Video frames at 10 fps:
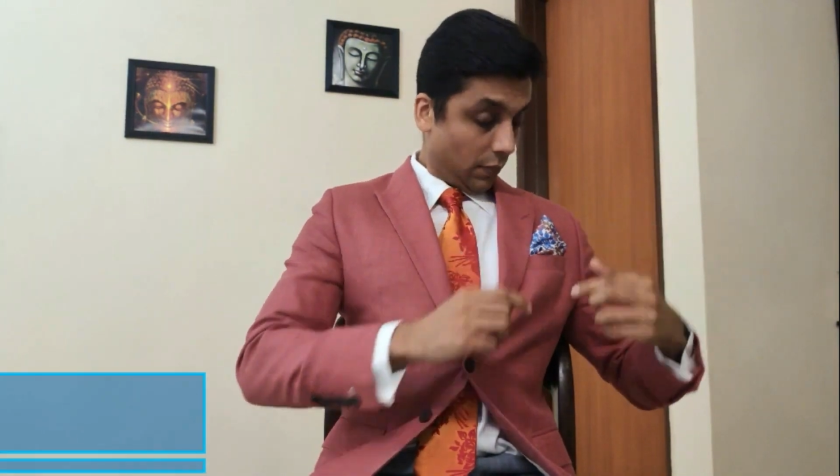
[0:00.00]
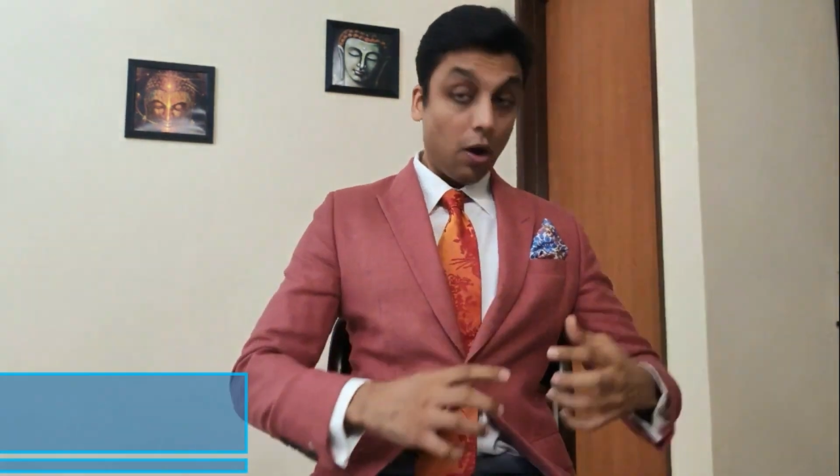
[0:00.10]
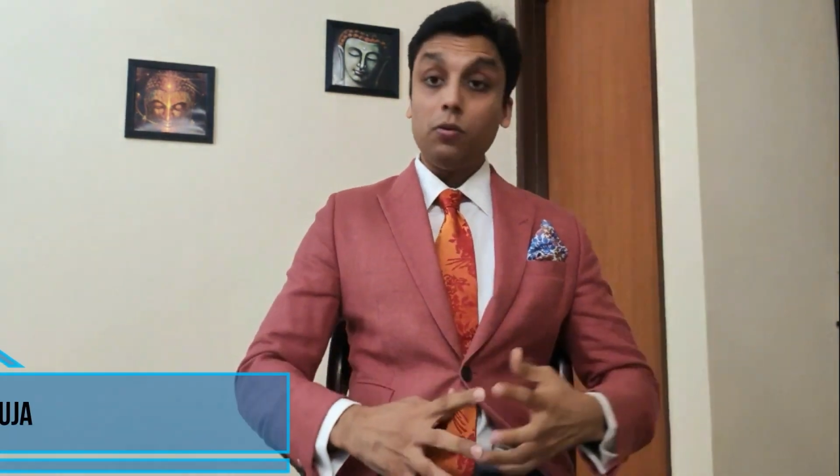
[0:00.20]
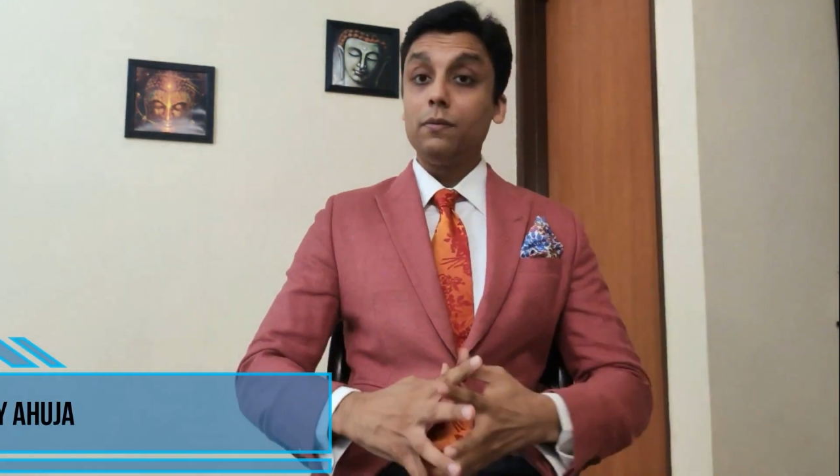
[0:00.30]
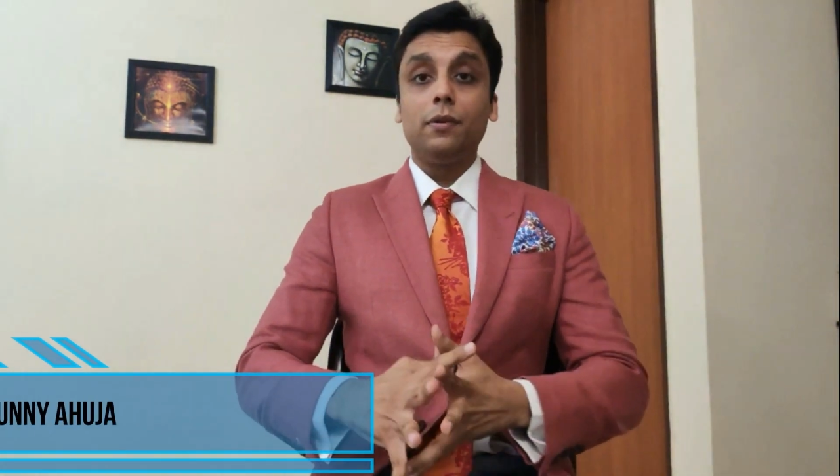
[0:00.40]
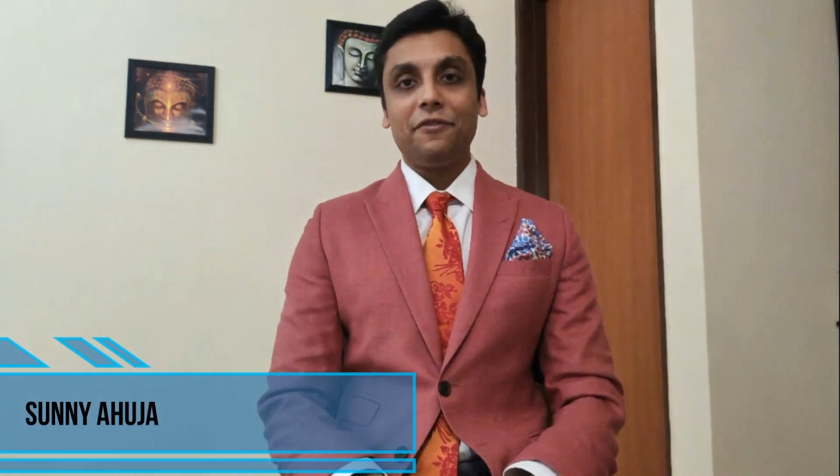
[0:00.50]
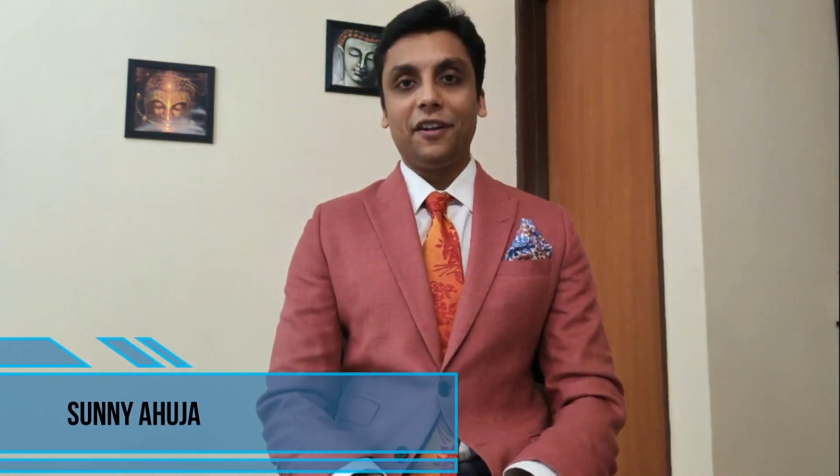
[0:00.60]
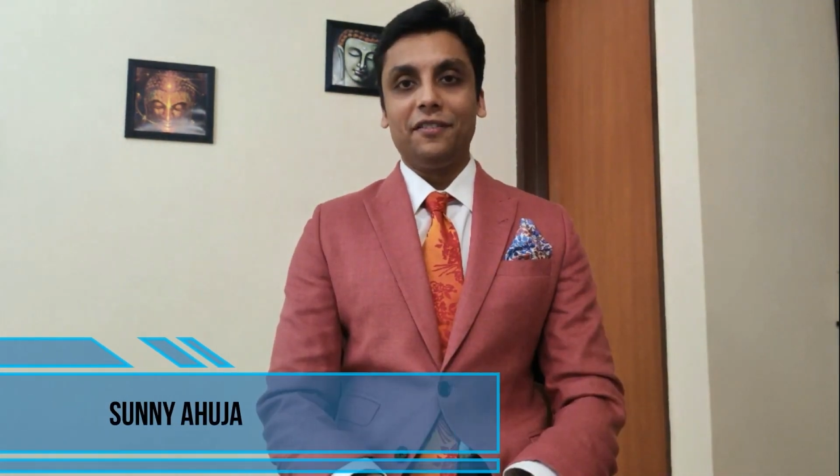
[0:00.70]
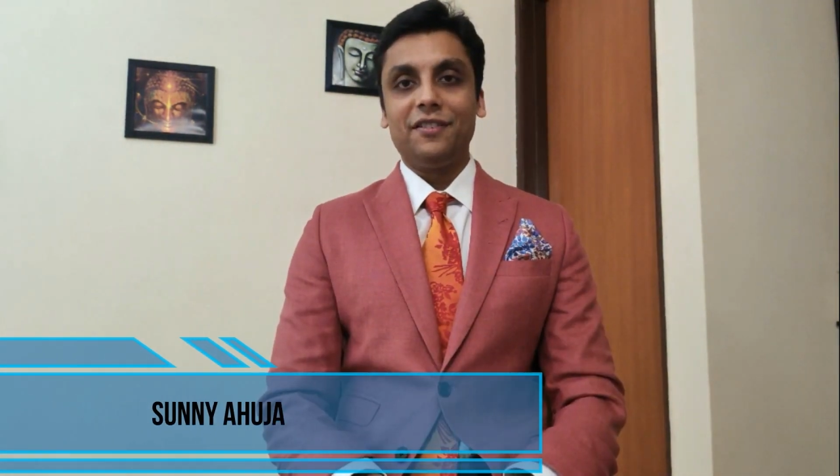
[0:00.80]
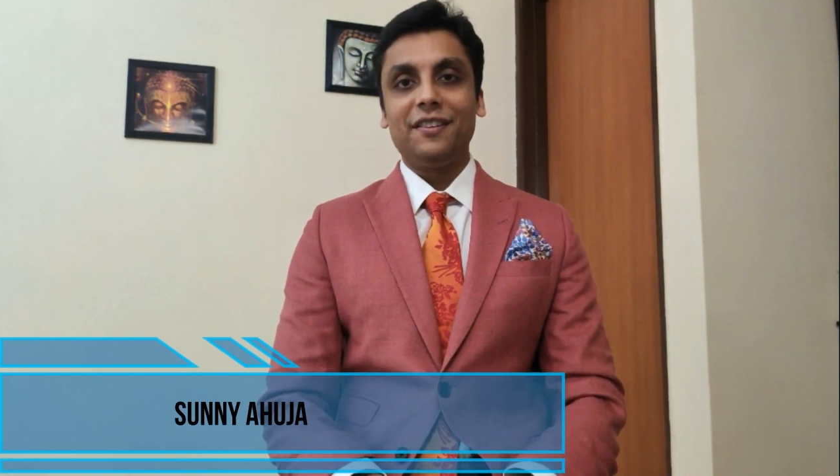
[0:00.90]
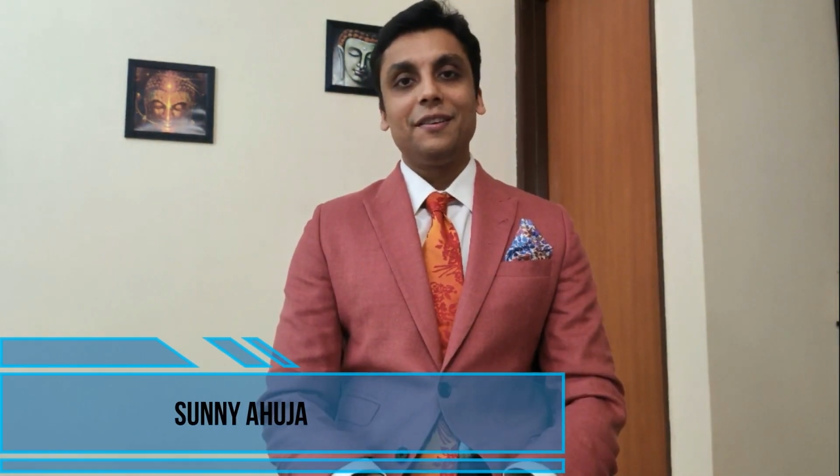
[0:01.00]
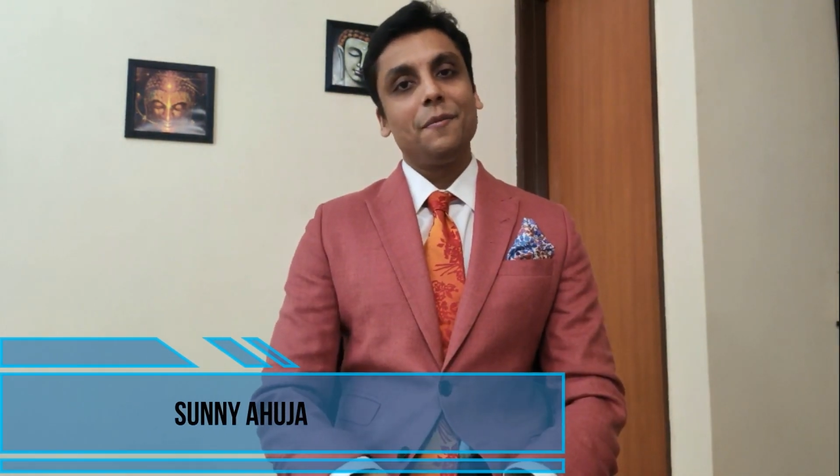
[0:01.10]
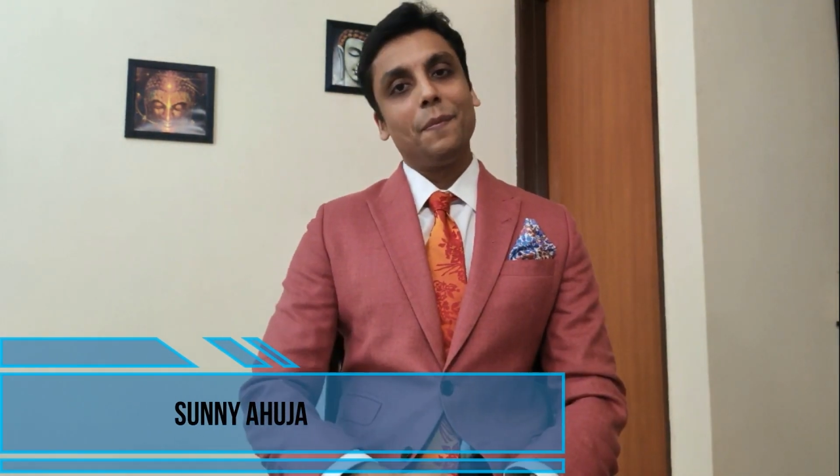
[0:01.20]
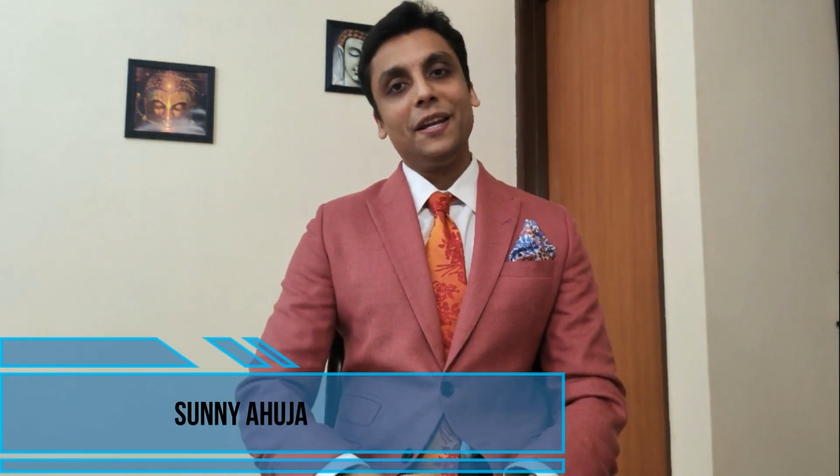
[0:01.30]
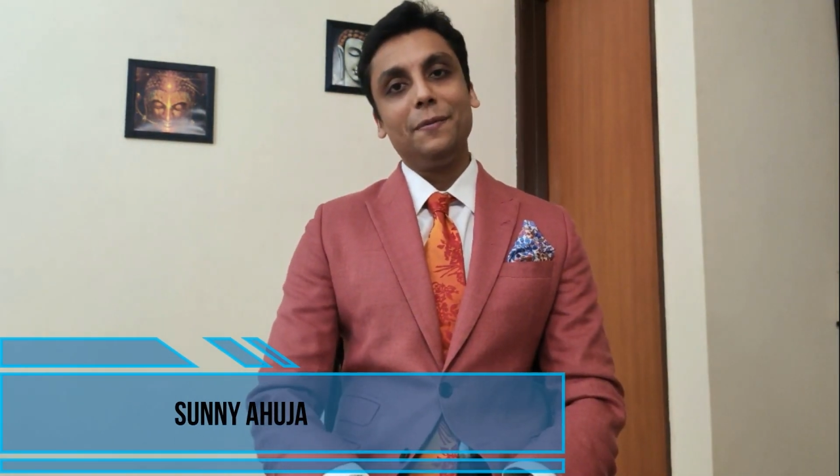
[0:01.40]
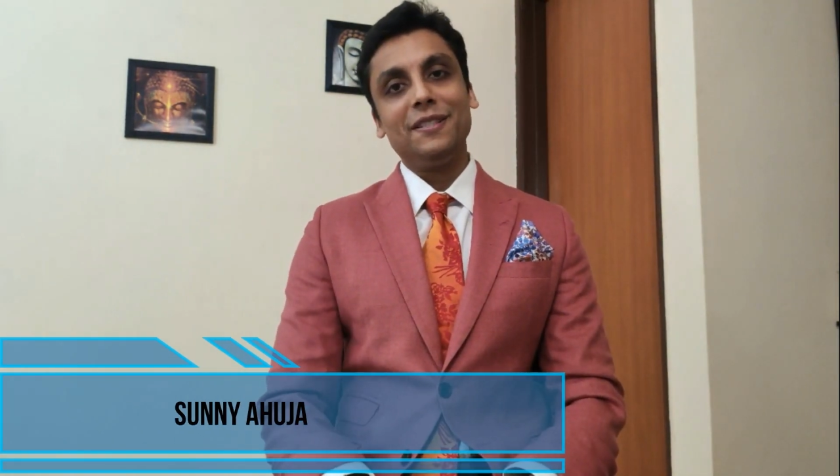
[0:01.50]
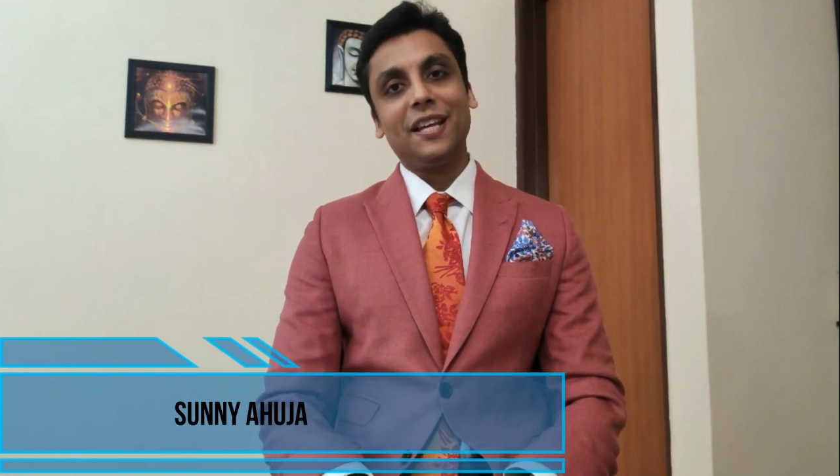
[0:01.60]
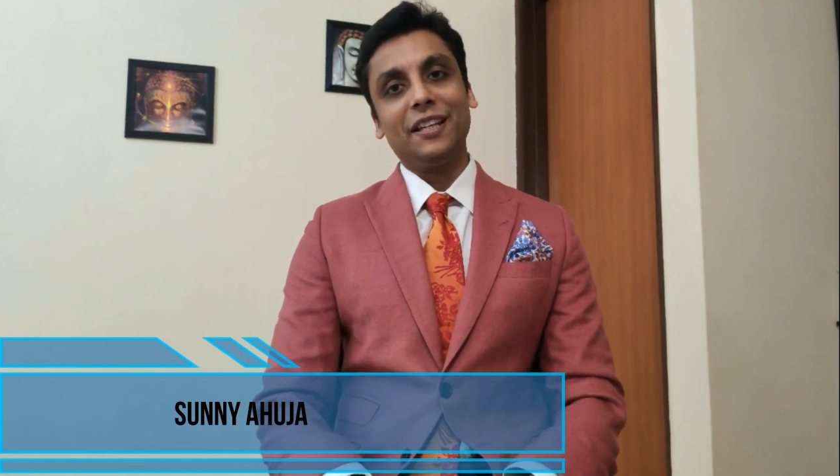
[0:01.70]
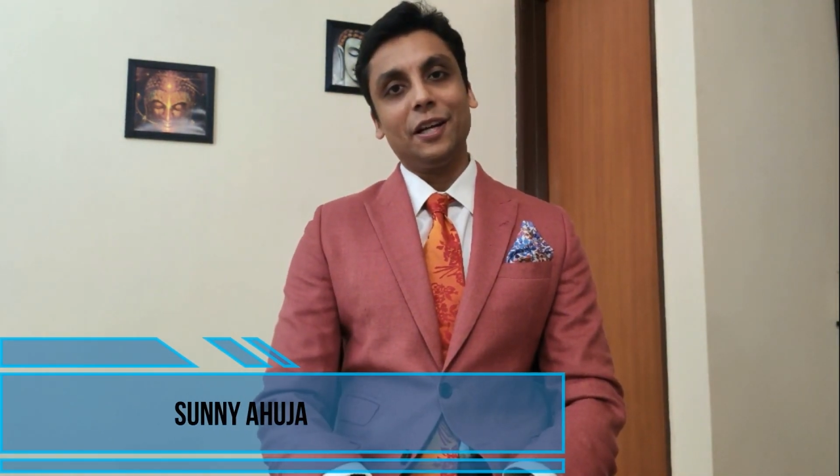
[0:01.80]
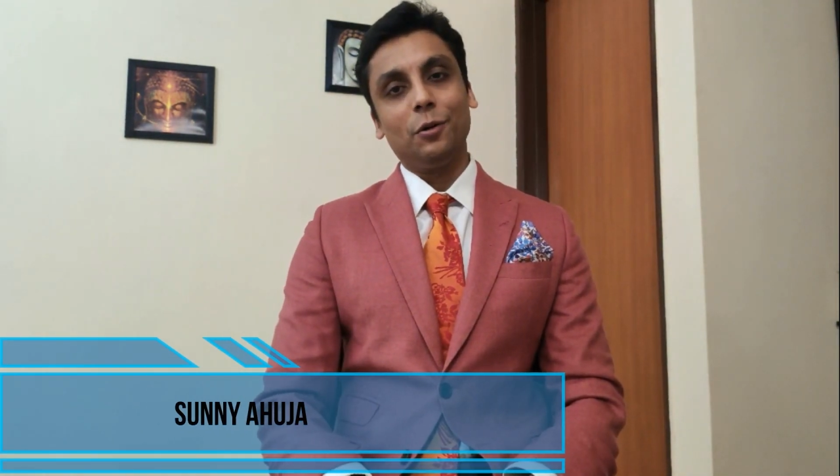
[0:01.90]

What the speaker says: Oh, hi friends, my name is Sunny